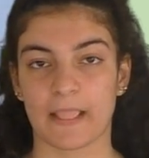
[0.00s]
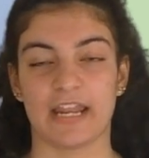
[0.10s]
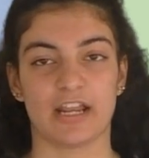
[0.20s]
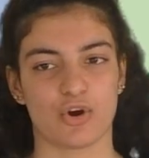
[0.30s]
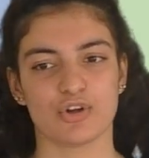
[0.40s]

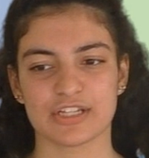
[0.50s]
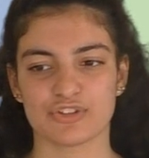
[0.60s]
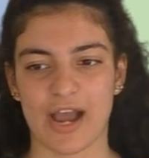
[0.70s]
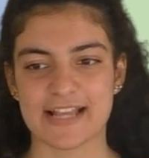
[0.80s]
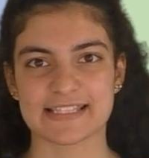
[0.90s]
And according
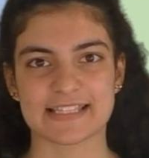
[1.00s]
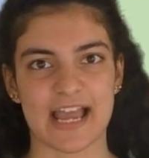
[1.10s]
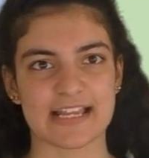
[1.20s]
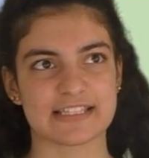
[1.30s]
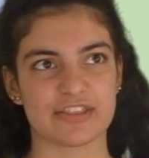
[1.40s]
to
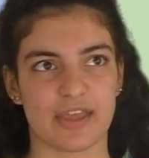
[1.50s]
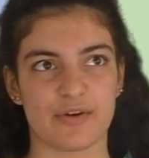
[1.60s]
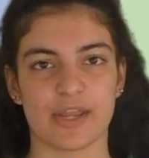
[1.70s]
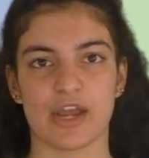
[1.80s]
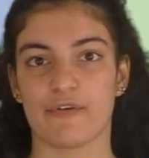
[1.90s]
Einstein's
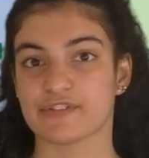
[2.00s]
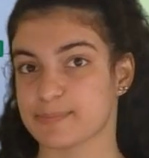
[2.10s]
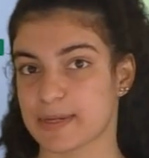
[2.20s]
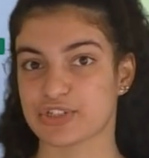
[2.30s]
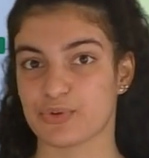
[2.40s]
theory of
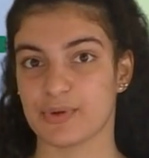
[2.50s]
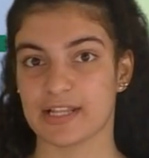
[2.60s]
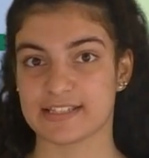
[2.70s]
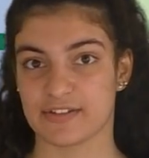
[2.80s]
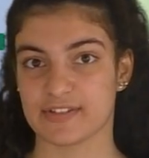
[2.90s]
special
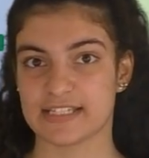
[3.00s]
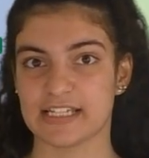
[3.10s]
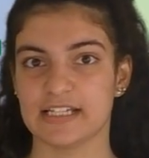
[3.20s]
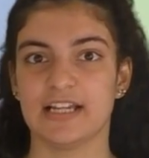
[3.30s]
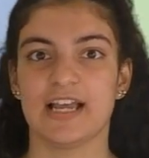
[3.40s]
relativity,